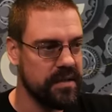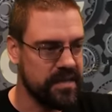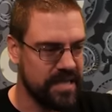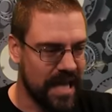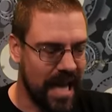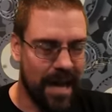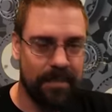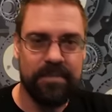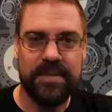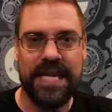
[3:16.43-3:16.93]

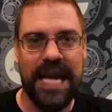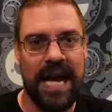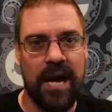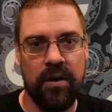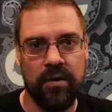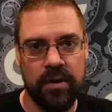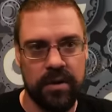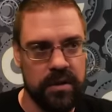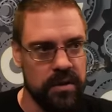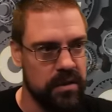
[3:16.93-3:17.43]

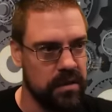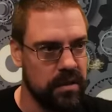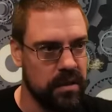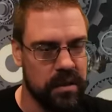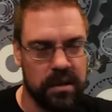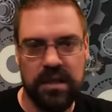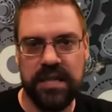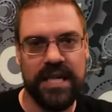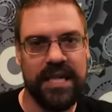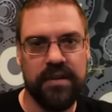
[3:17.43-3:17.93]
top-down
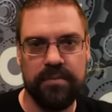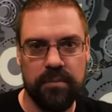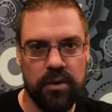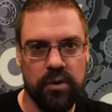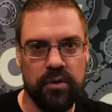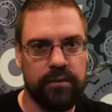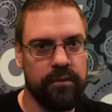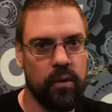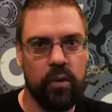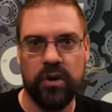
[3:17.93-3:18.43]
click
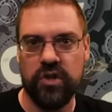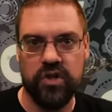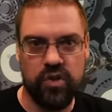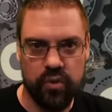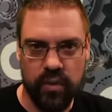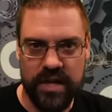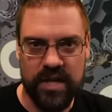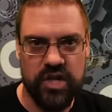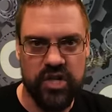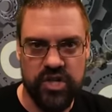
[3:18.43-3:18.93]
move or
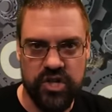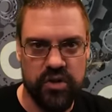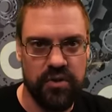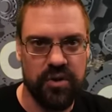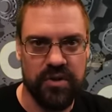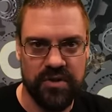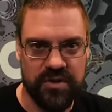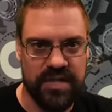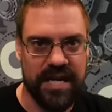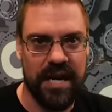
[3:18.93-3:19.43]
twin
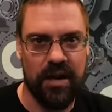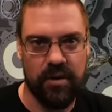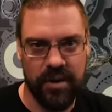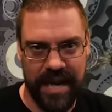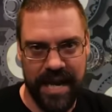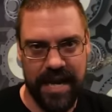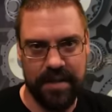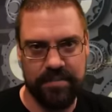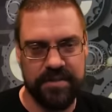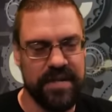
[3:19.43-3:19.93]
shooter style
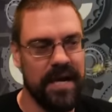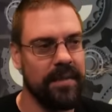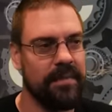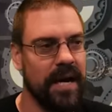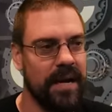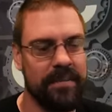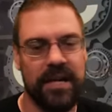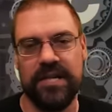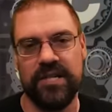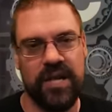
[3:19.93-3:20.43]
games.
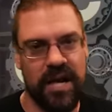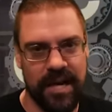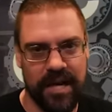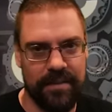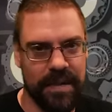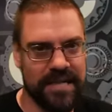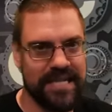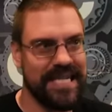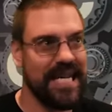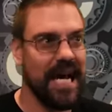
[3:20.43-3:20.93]
I'm not talking
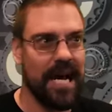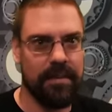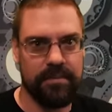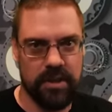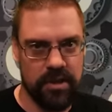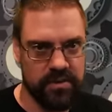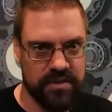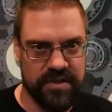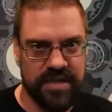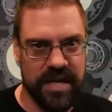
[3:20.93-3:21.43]
about
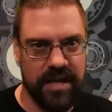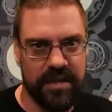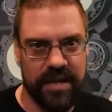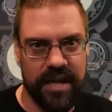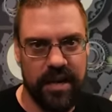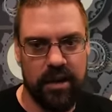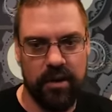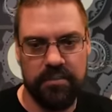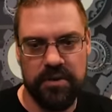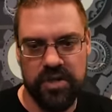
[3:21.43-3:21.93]
Diablo style
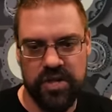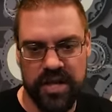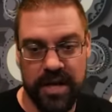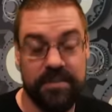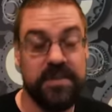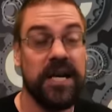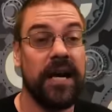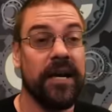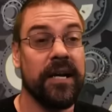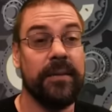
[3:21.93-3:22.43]
ARPG.
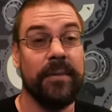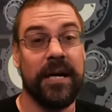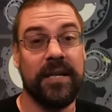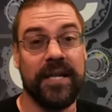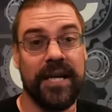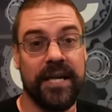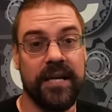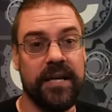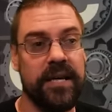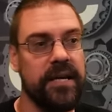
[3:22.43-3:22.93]
I'm talking about
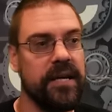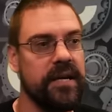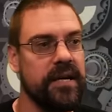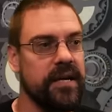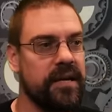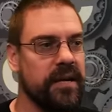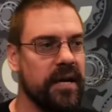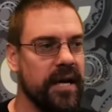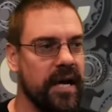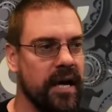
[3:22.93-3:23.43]
like
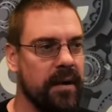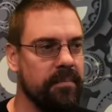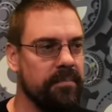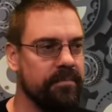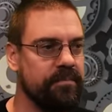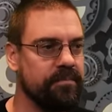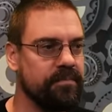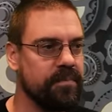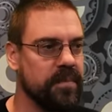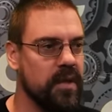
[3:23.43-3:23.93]

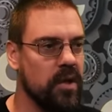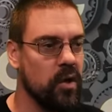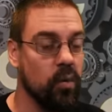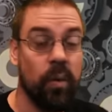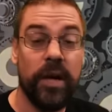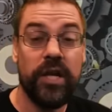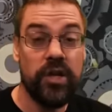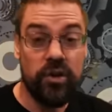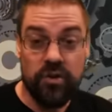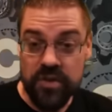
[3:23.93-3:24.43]

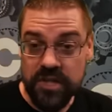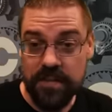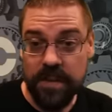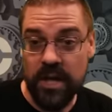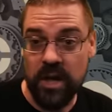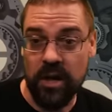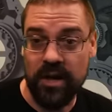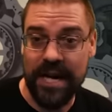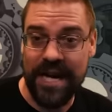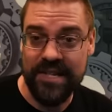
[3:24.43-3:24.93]
what used to be
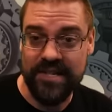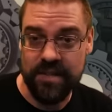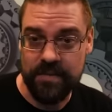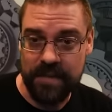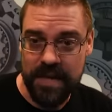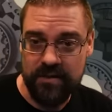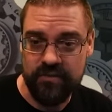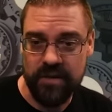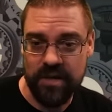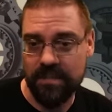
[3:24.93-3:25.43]
called
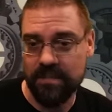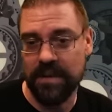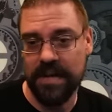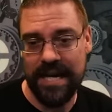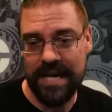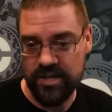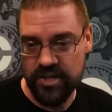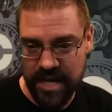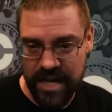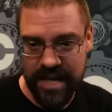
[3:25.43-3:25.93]
isometric, but
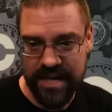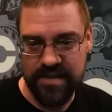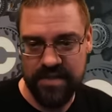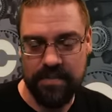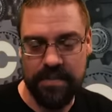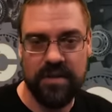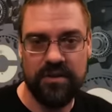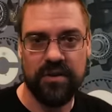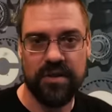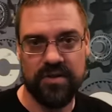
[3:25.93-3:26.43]
actually
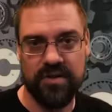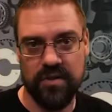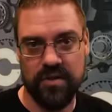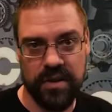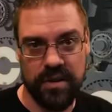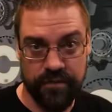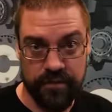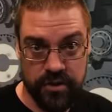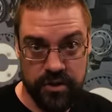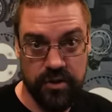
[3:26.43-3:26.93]
isometric is
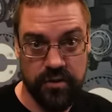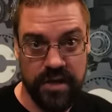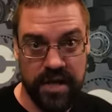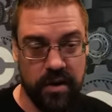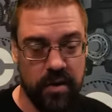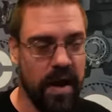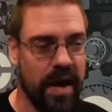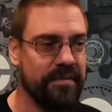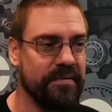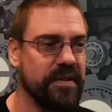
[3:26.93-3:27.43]
only for
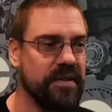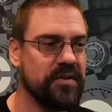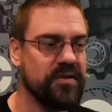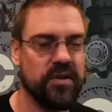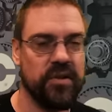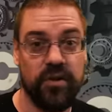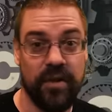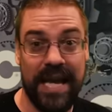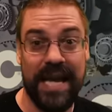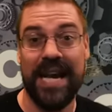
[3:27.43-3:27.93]
2D graphics.
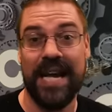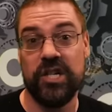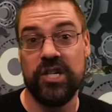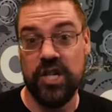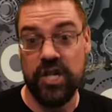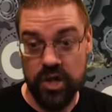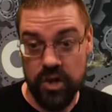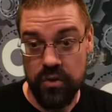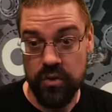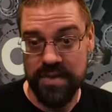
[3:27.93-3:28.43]
So you can't
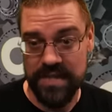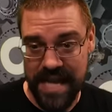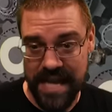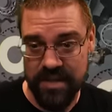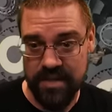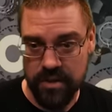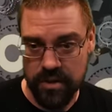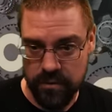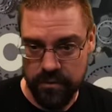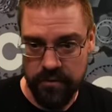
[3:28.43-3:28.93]
actually use
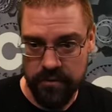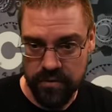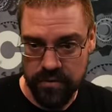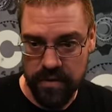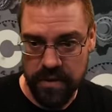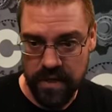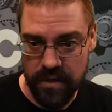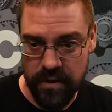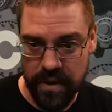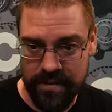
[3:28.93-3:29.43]
that term for
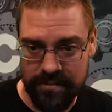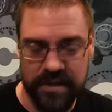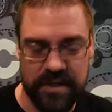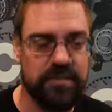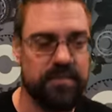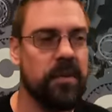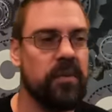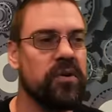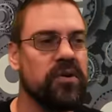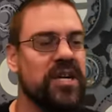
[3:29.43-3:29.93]
3D
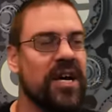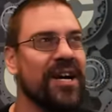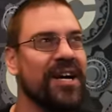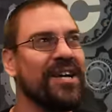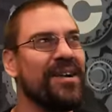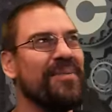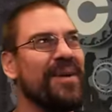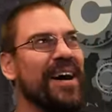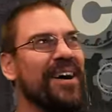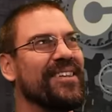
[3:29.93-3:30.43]
graphics, but we're
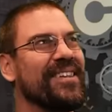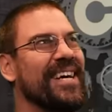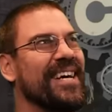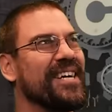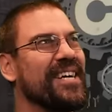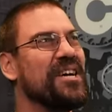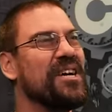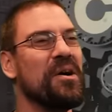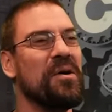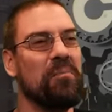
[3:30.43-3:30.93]
talking about
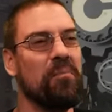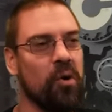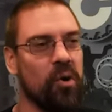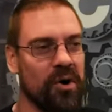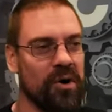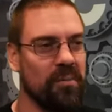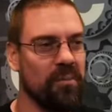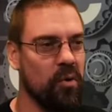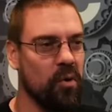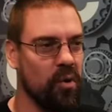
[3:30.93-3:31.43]
like
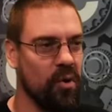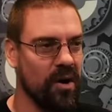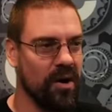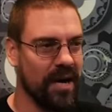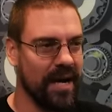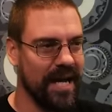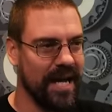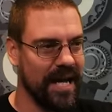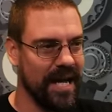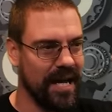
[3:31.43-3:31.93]

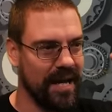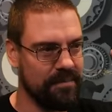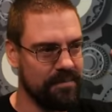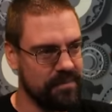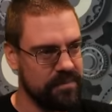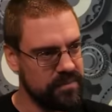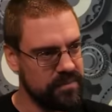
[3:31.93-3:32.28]
more